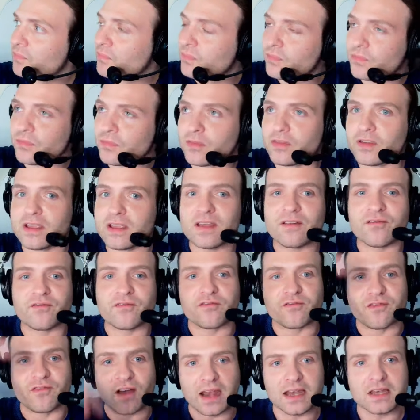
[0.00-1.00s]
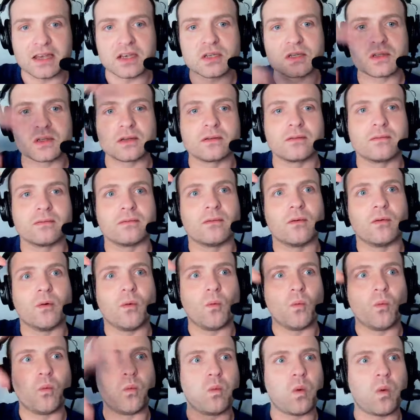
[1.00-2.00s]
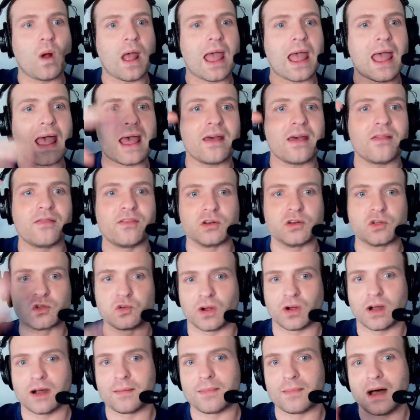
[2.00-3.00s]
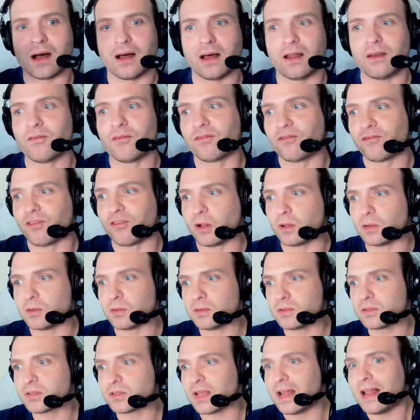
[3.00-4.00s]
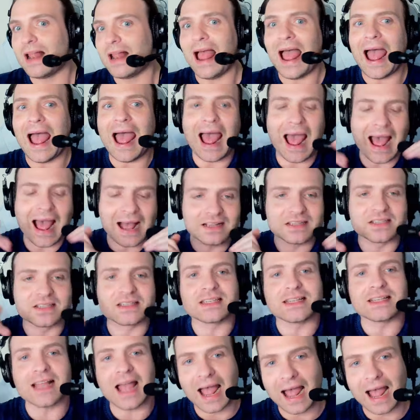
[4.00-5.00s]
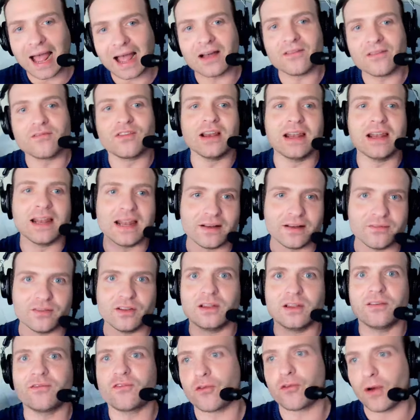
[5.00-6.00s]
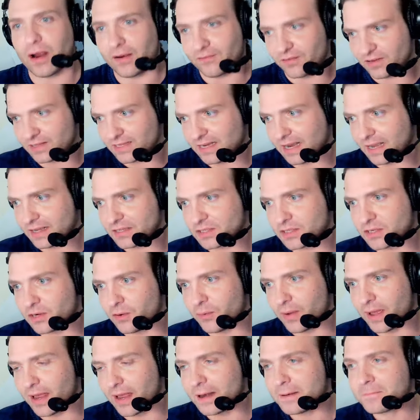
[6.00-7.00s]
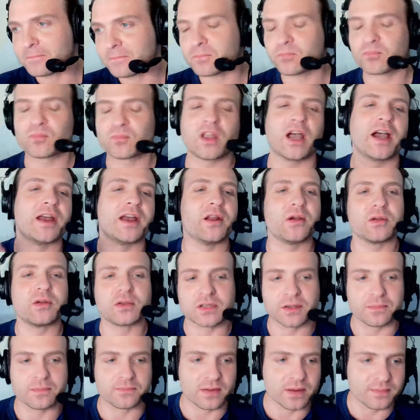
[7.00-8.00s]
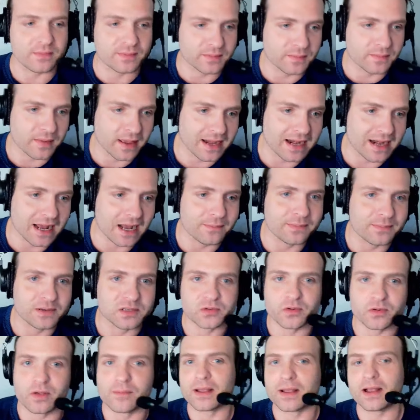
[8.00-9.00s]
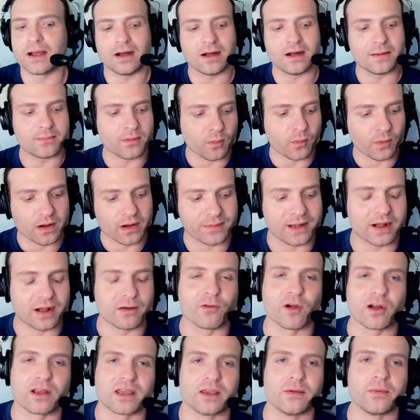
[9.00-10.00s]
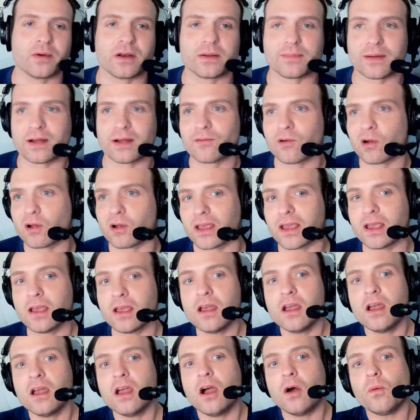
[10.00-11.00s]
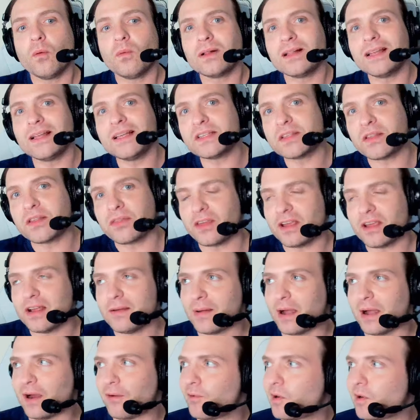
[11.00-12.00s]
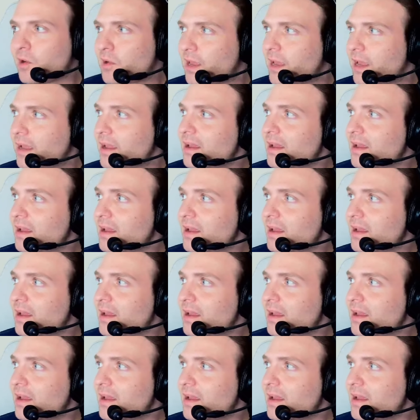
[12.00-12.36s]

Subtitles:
The event where the drama unfolds has to have a level of gravitas to it. Now, I know some people may now be screaming, oh, but what about Rocky? What about Rocky? Well, here's the thing about Rocky.